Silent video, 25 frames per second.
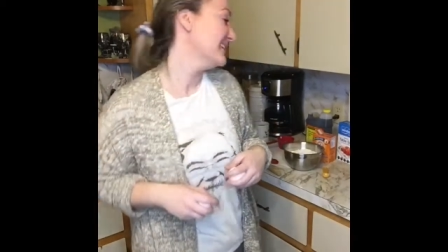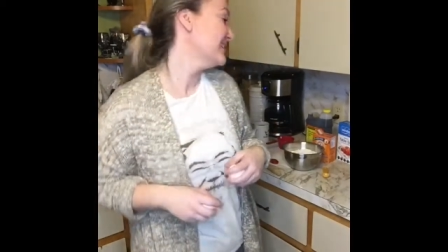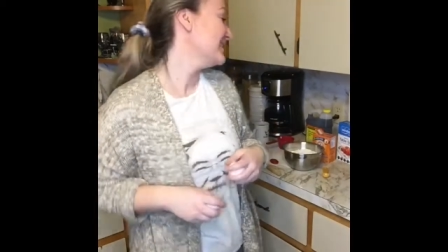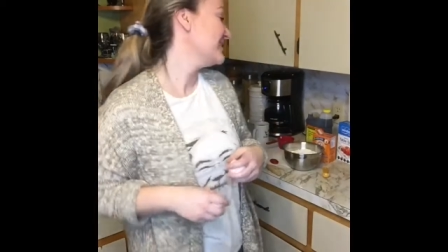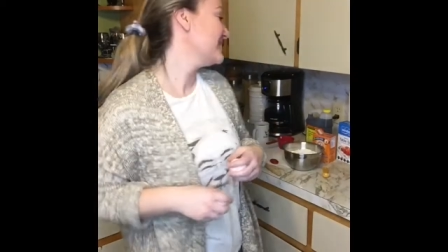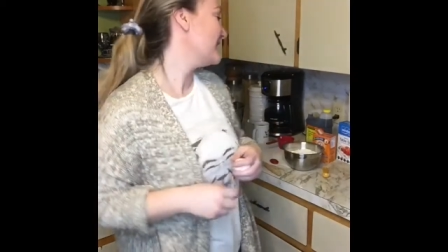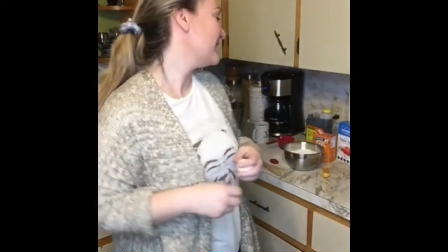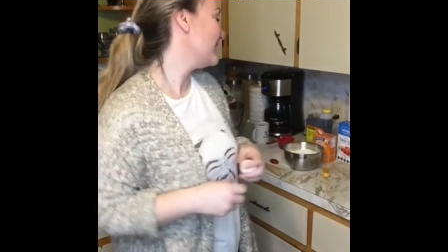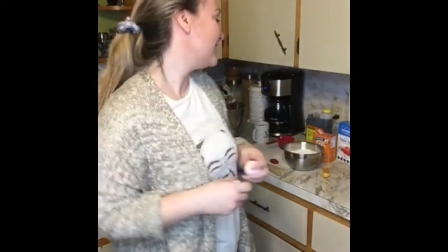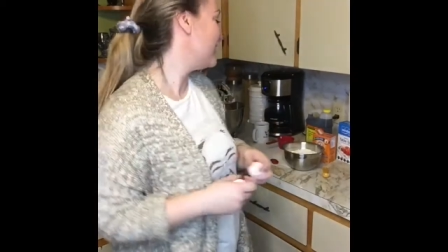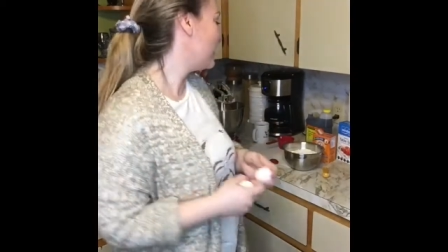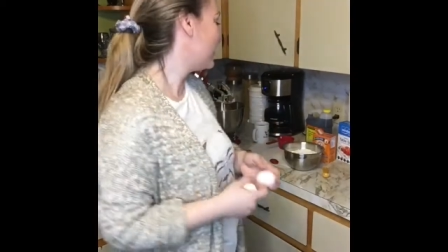
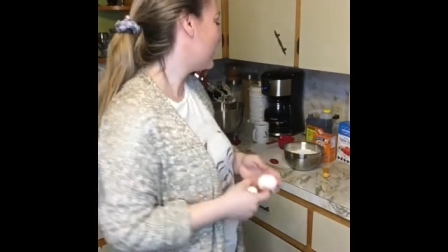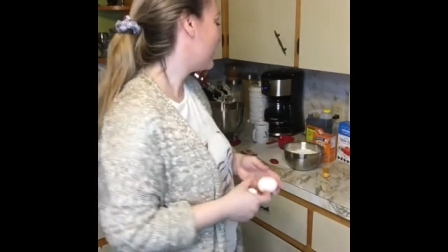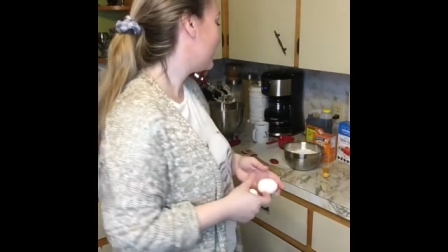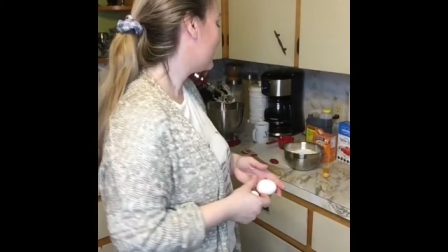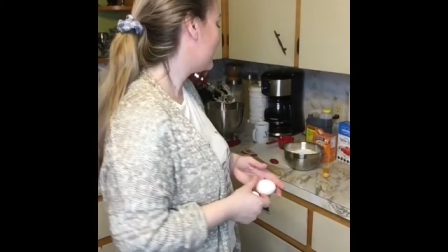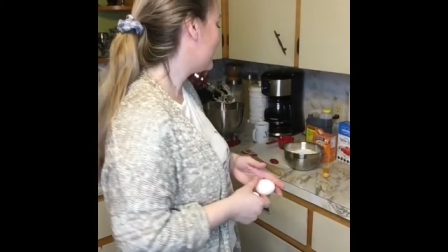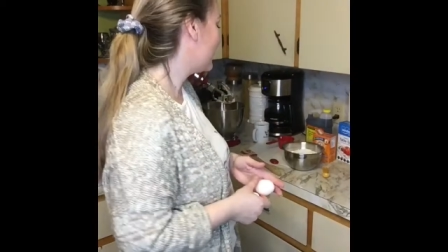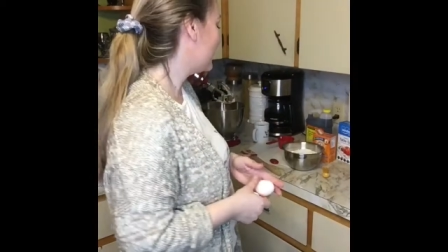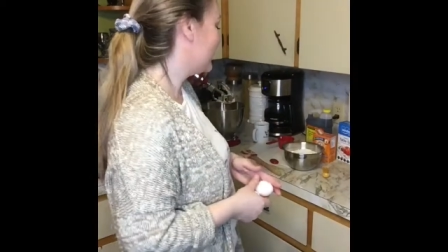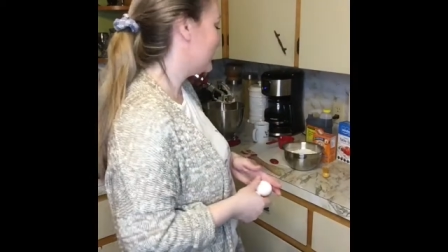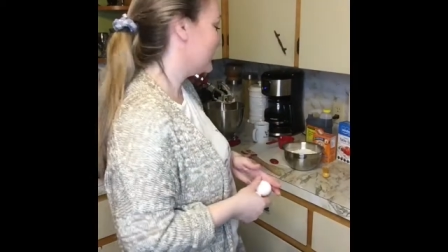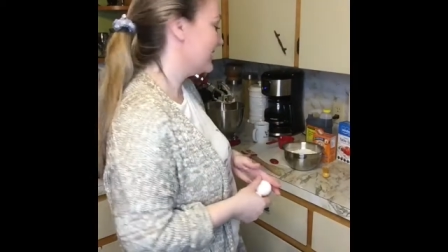so you don't have
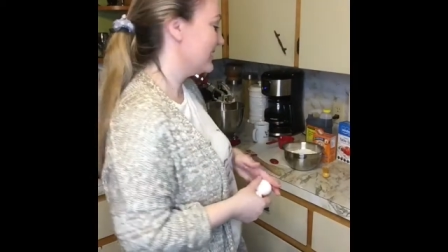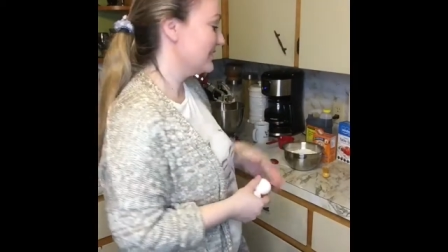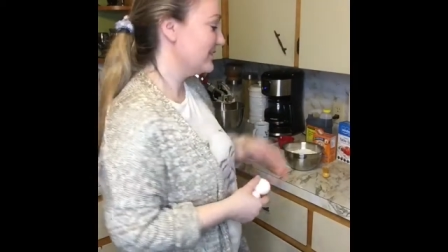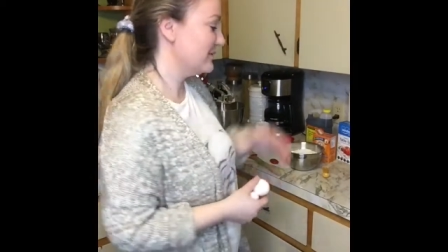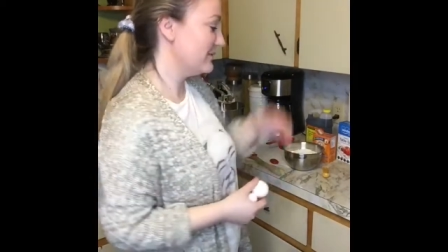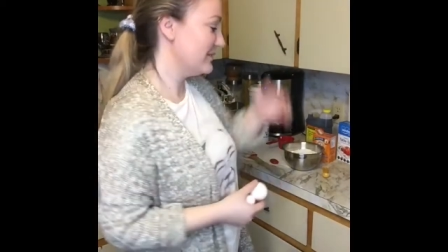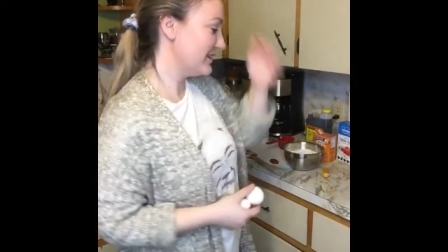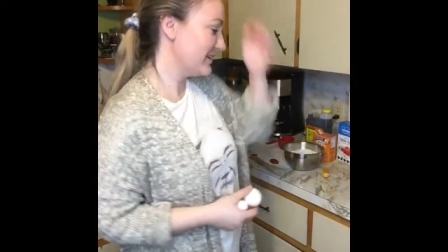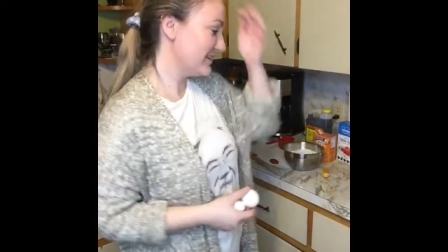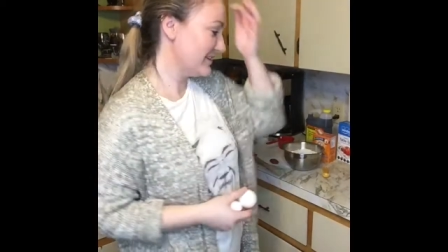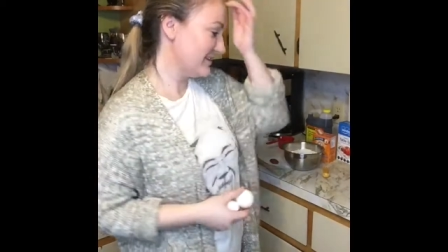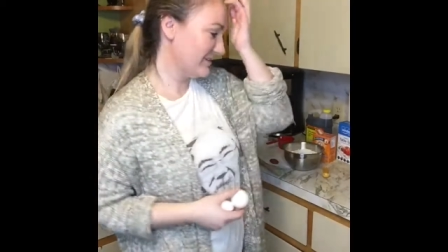to deal
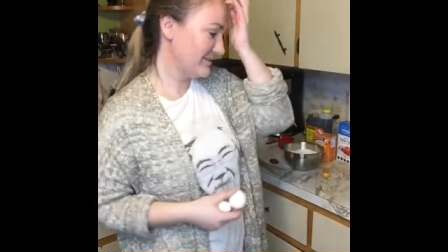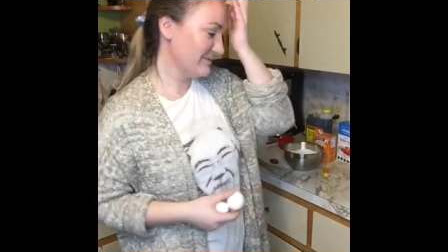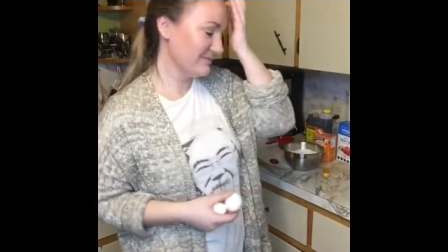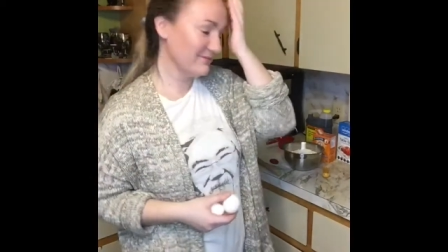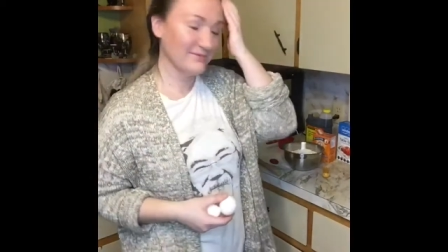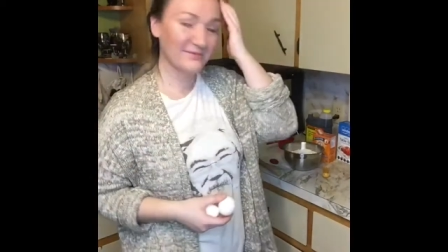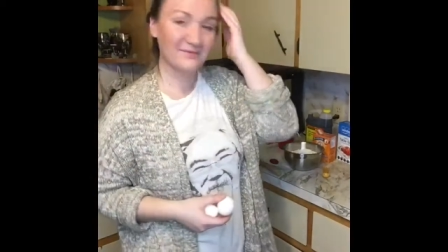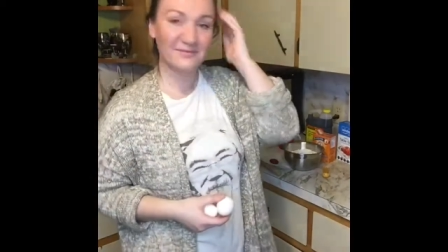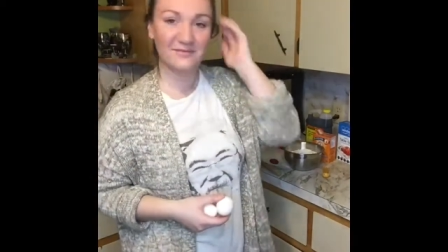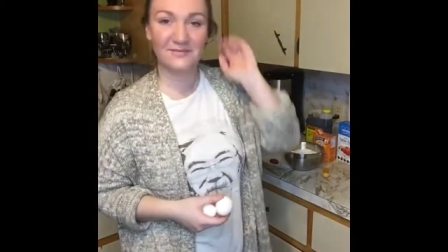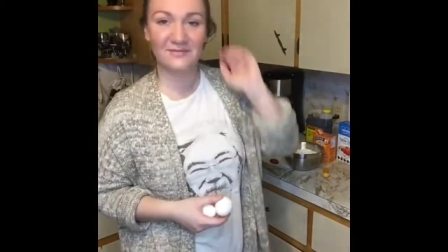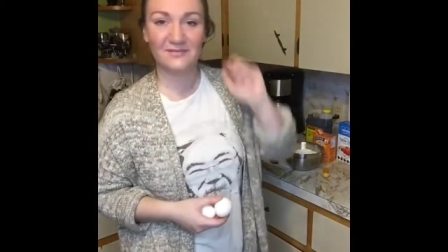with
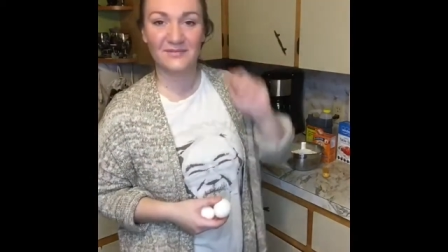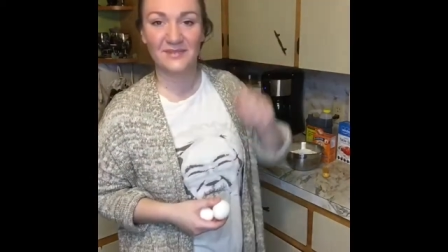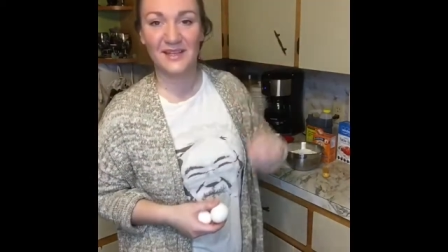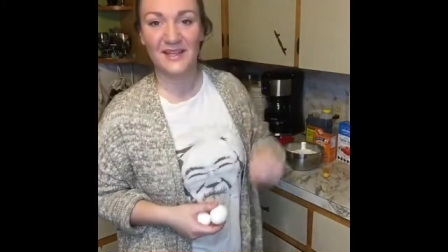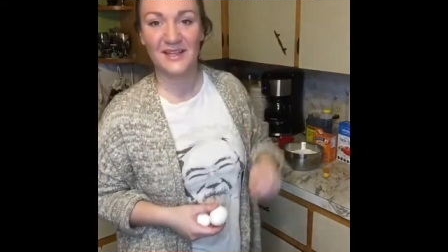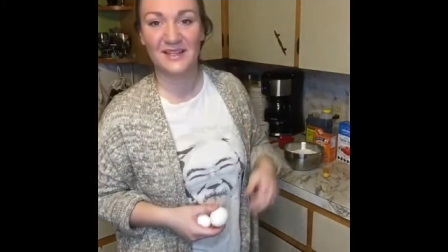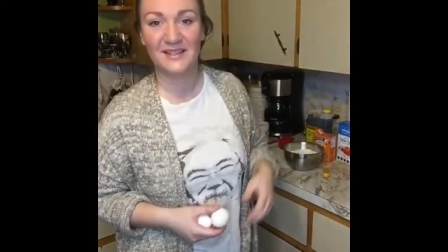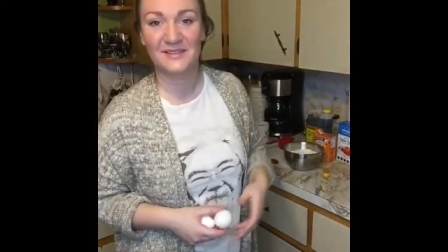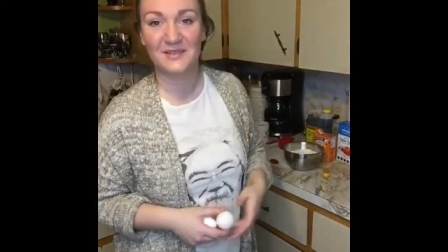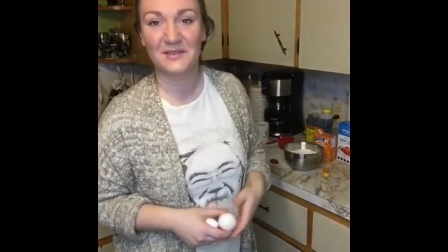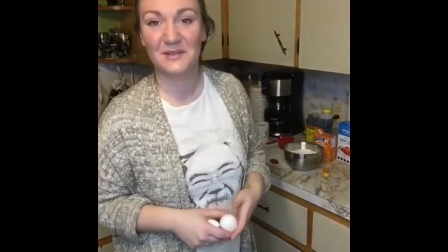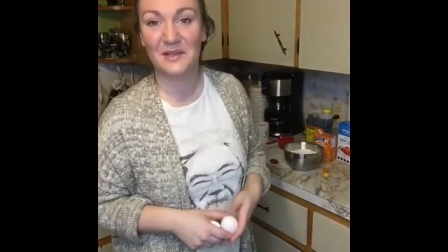
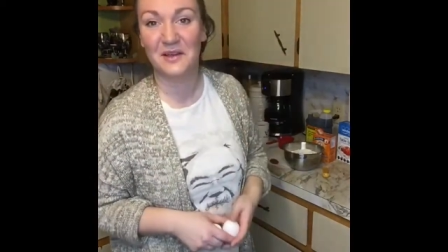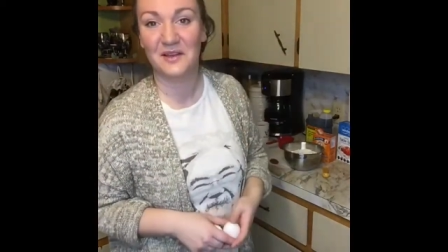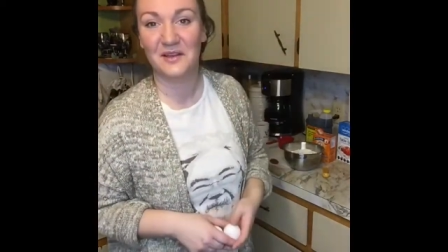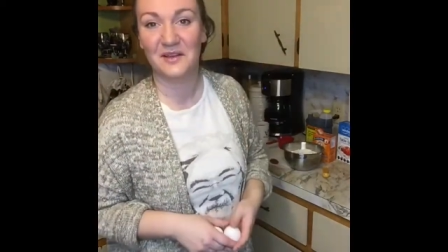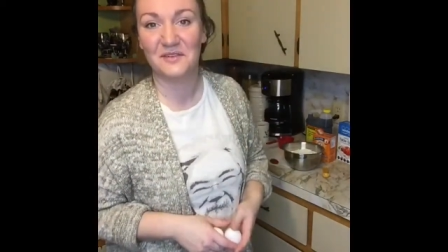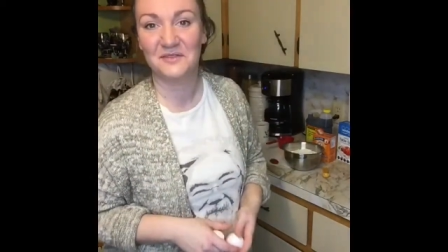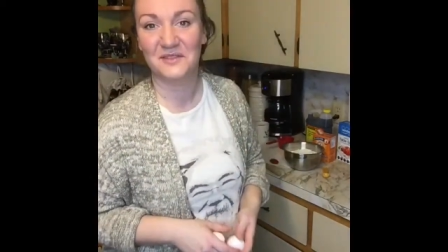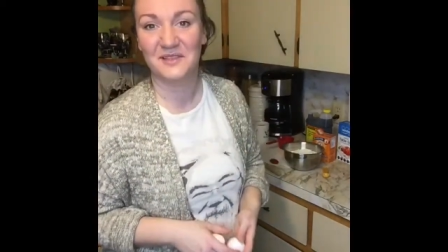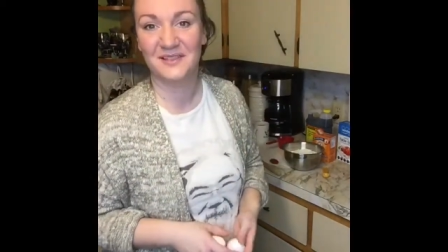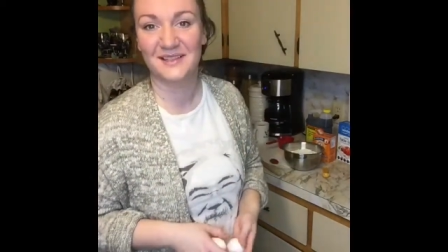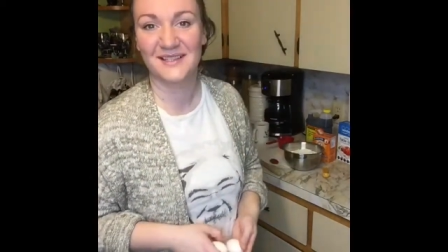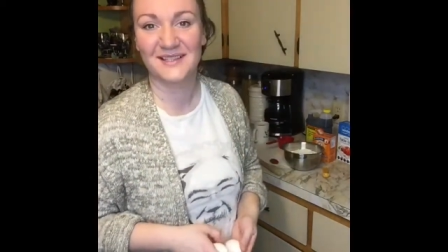that
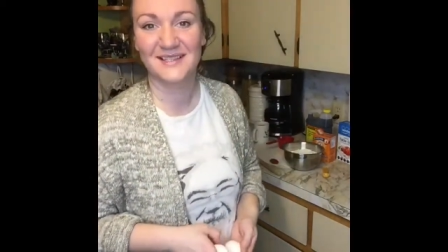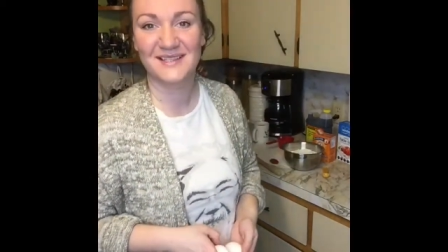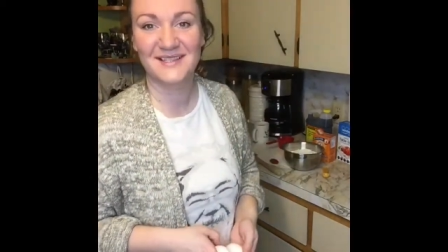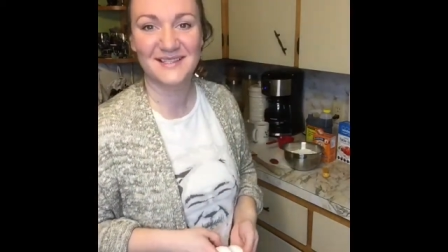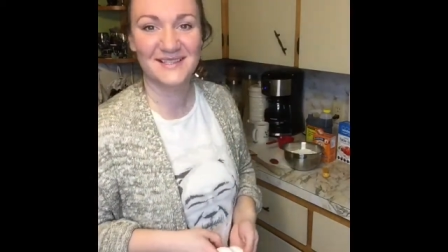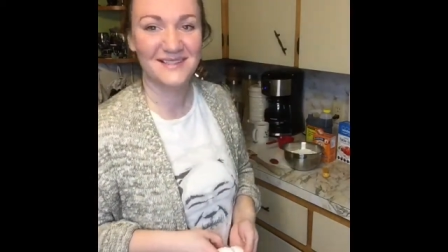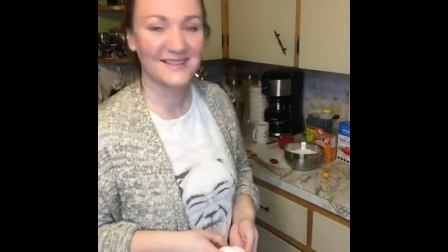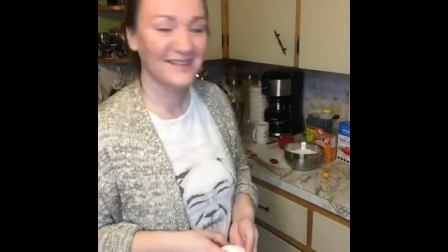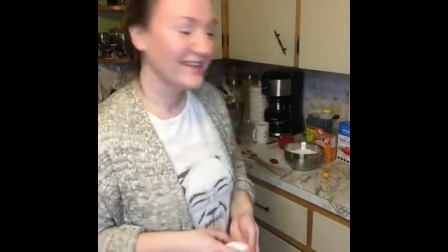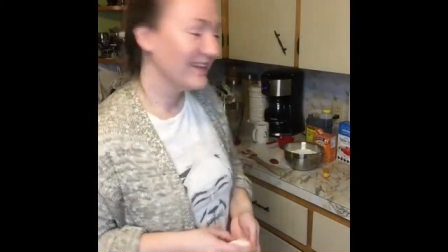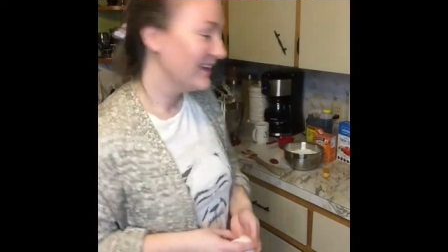awfulness.